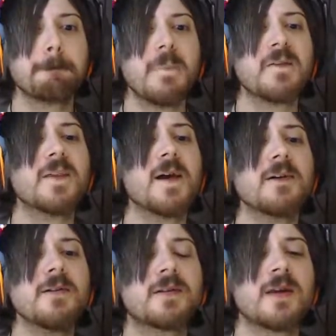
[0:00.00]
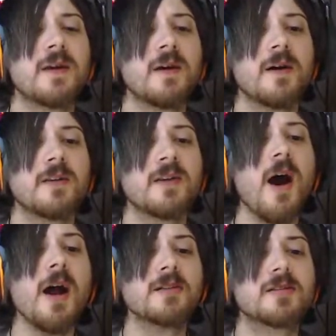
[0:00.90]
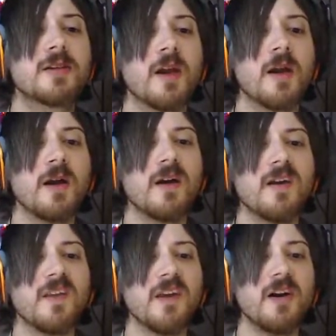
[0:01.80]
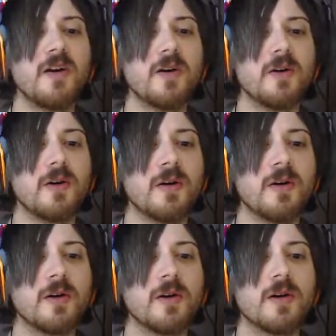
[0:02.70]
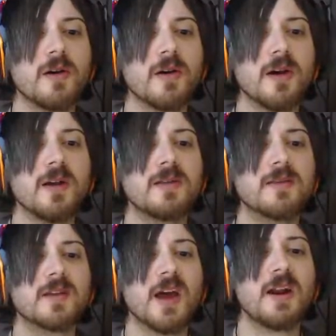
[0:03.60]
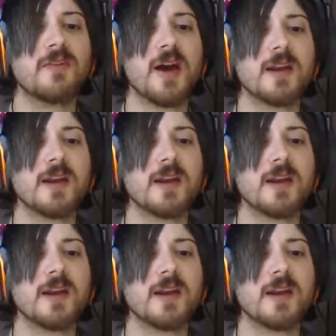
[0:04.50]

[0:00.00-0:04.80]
Is that good? Torch! No. It's a terrifying